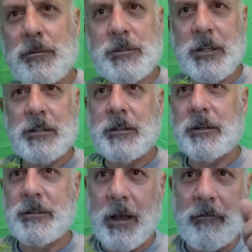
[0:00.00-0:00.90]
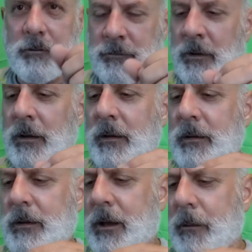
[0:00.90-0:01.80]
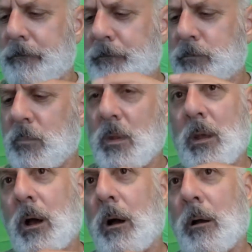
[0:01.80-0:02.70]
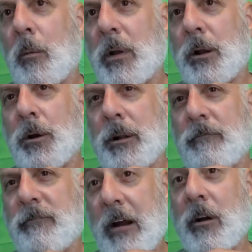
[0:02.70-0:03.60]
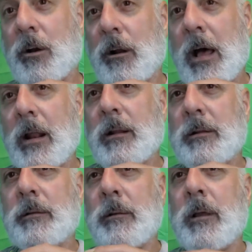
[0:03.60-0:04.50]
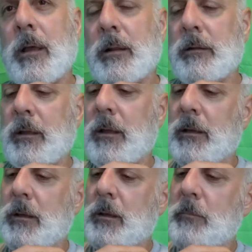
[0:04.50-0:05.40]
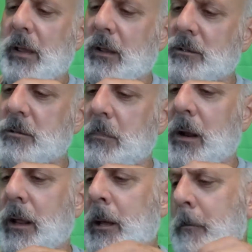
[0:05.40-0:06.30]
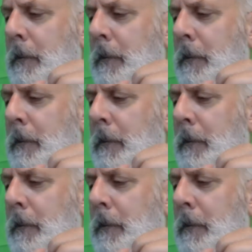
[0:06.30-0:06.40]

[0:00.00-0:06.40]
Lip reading: 67, I'll be very good at it, and making some money.